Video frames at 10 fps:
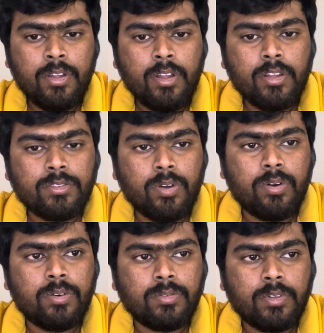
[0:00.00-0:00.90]

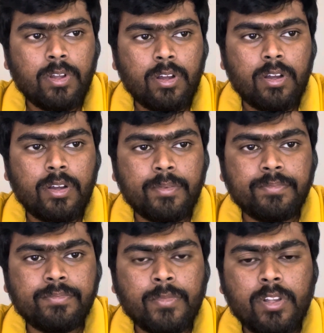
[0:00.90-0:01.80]
So
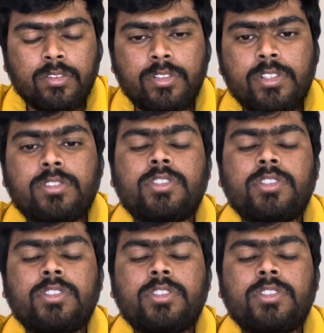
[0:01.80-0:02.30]
this